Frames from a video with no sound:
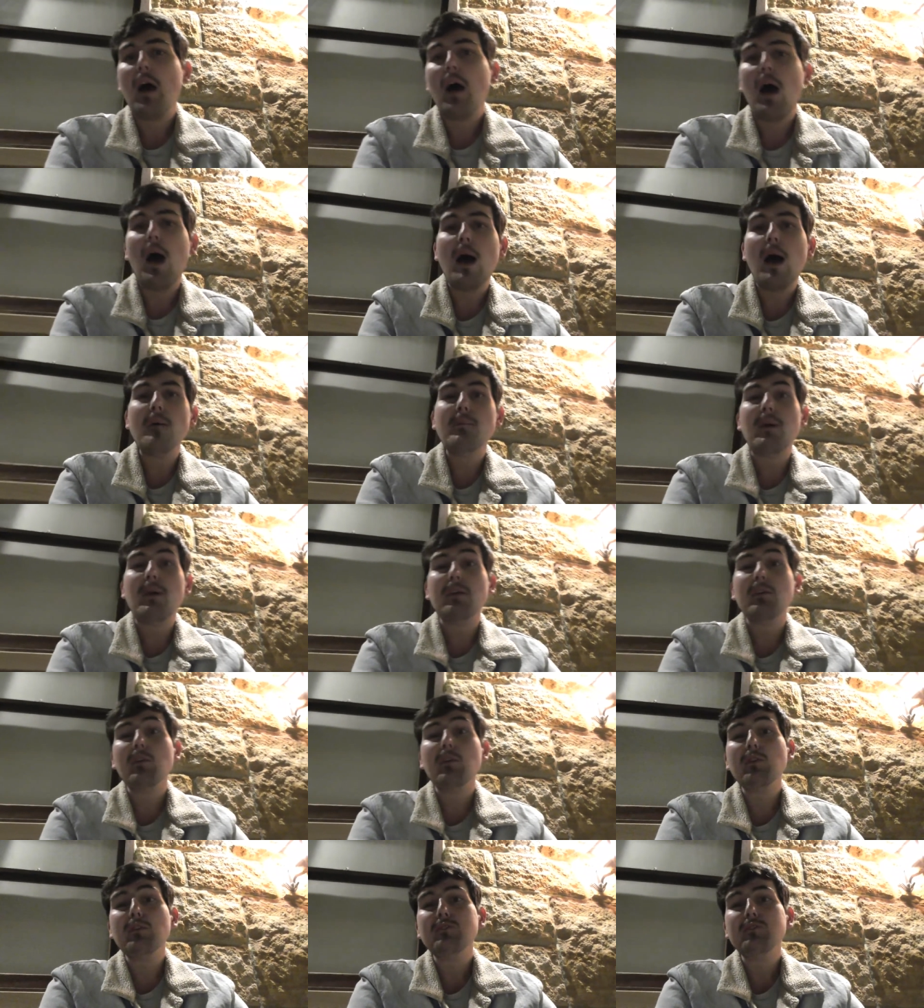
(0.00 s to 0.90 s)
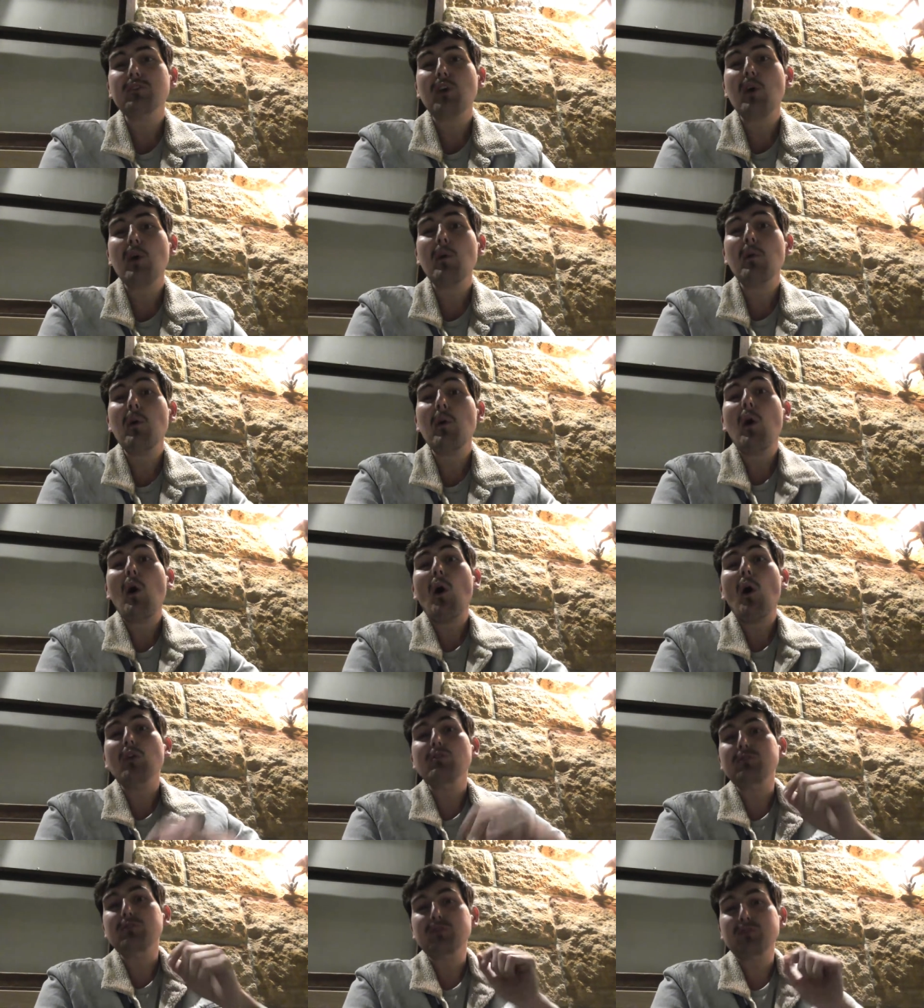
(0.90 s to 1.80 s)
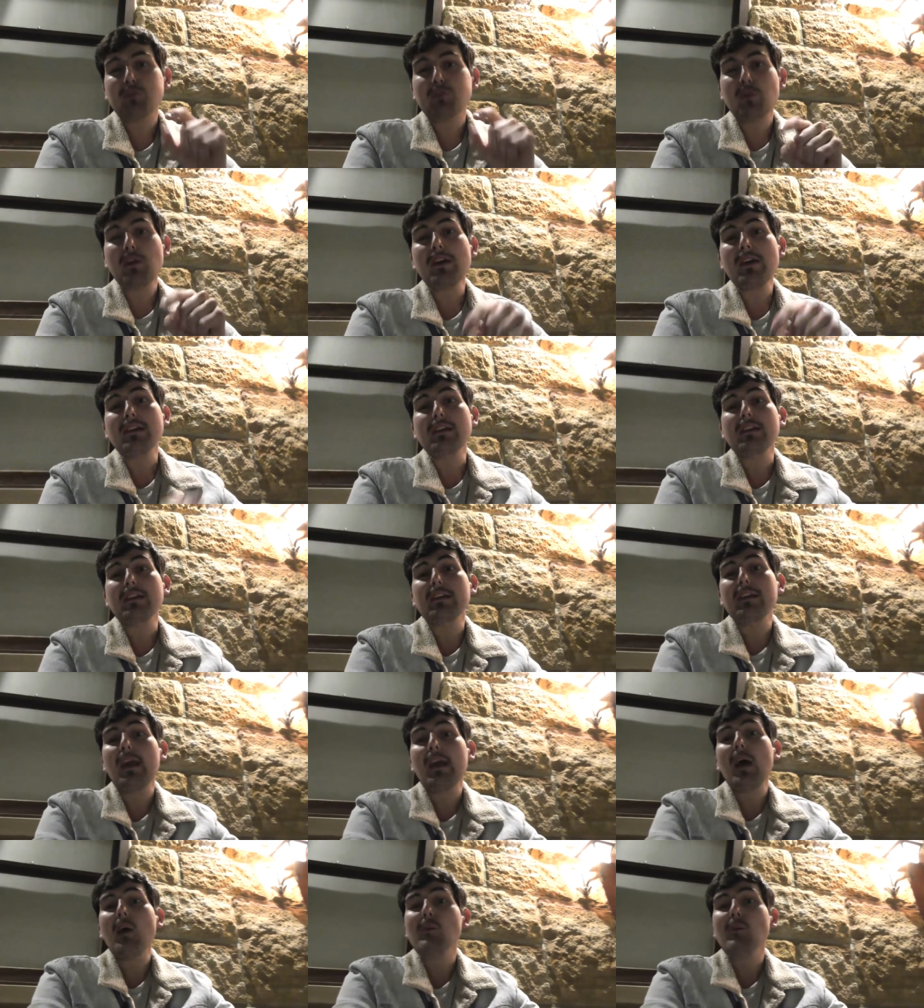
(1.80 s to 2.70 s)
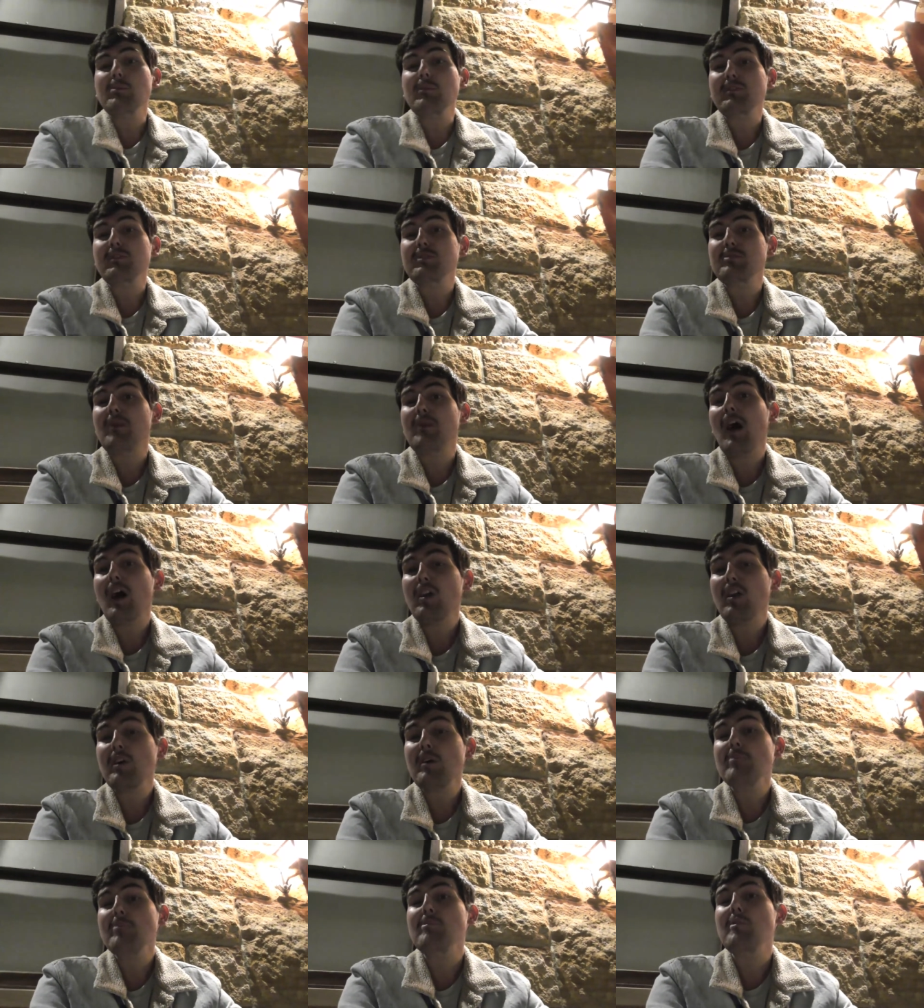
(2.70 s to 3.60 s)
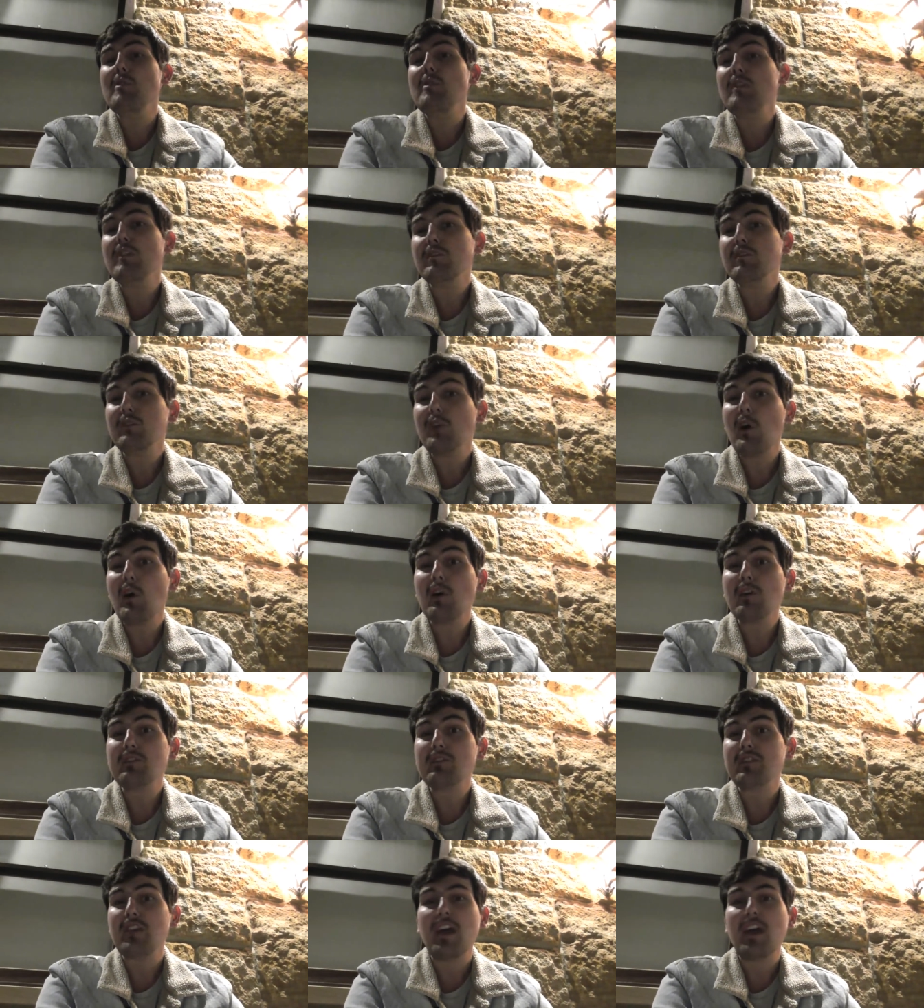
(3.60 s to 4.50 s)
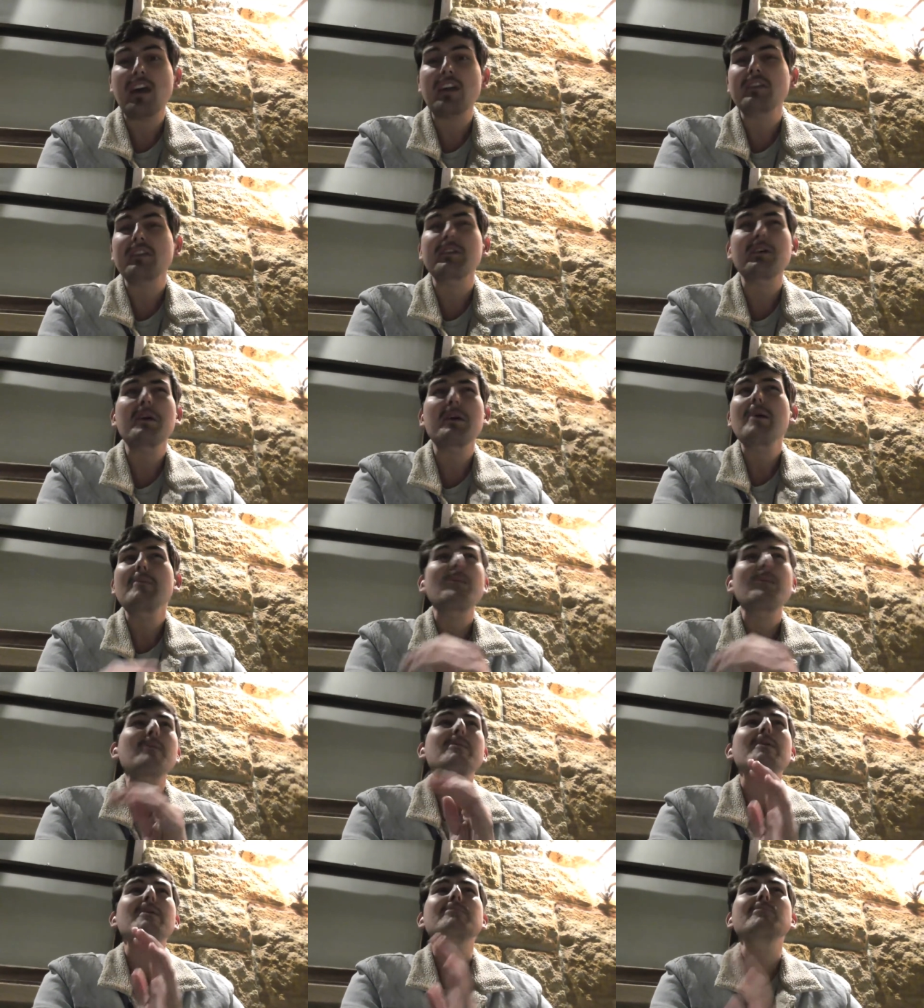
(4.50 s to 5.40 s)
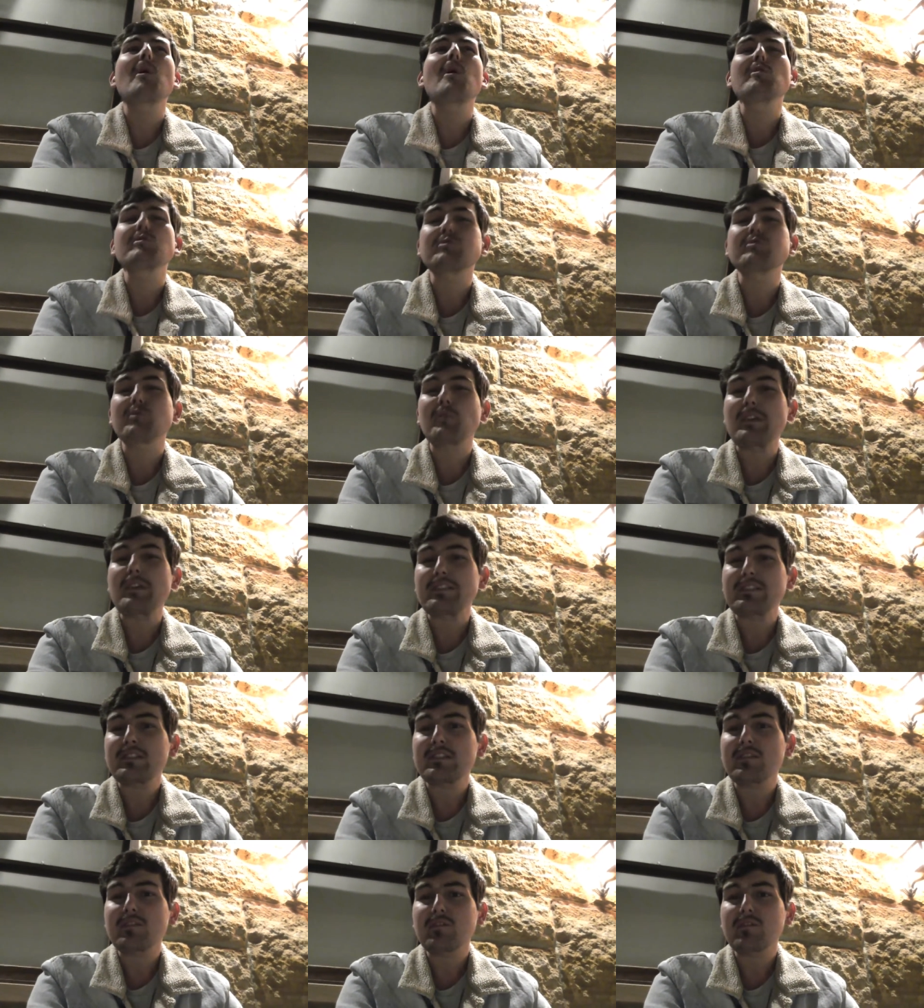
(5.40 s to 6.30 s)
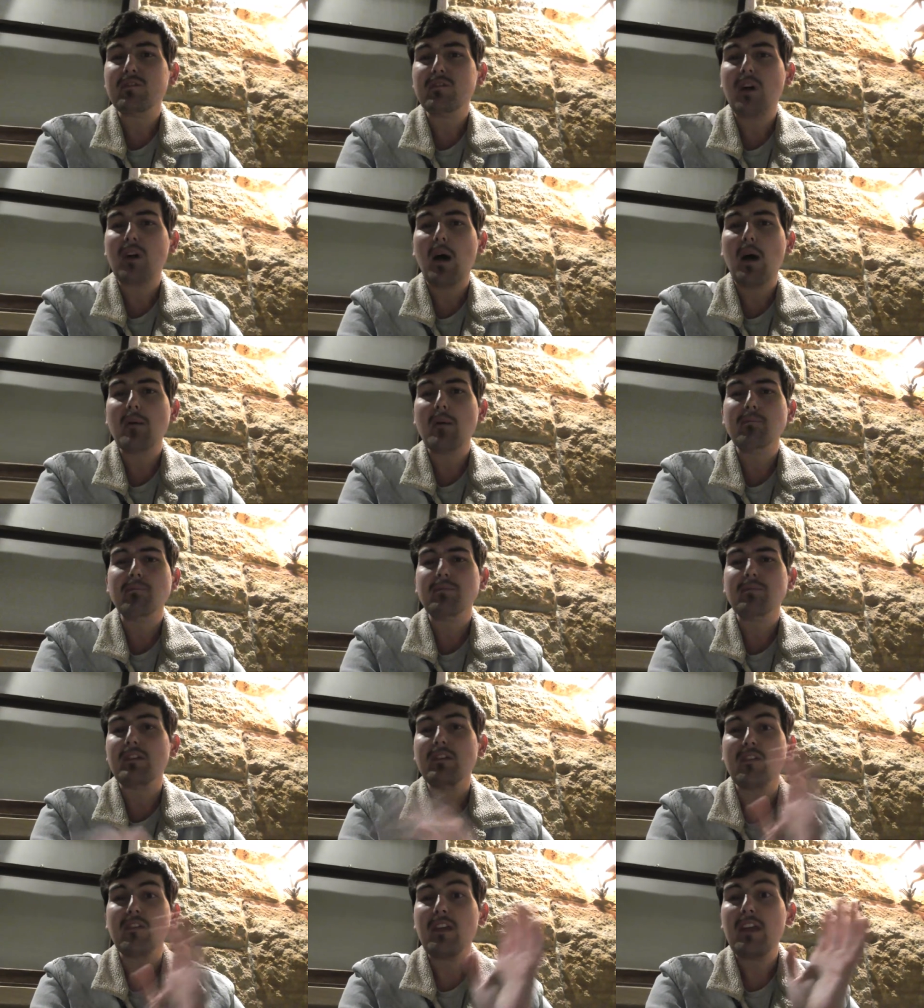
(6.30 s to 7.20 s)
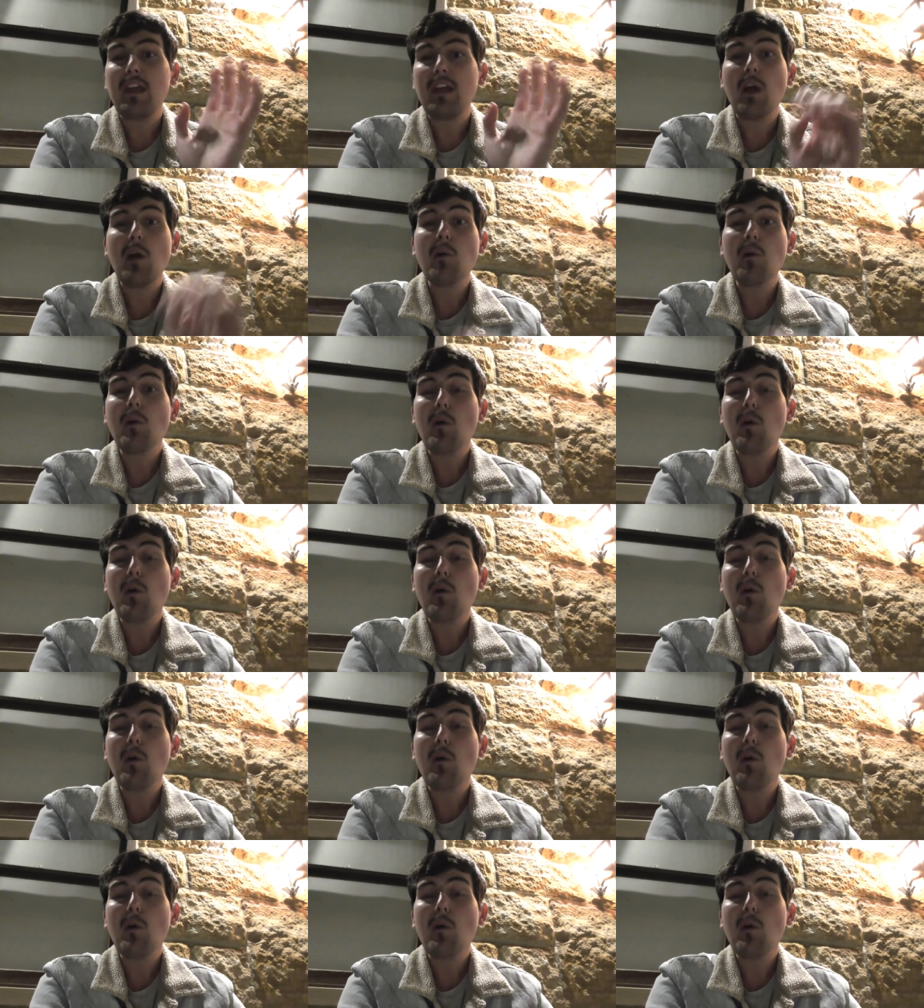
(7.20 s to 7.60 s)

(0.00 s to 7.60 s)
And also on screen now will be some other movie vlogs and maybe a most recent video